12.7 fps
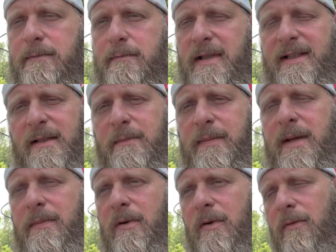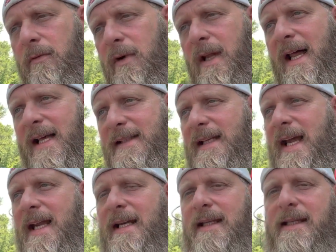But some people don't realize that,
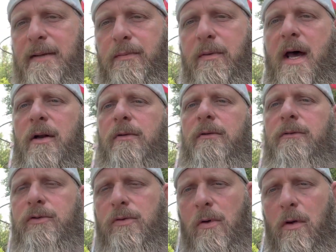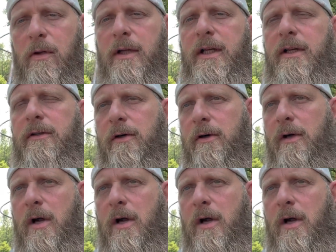and they keep right on trolling or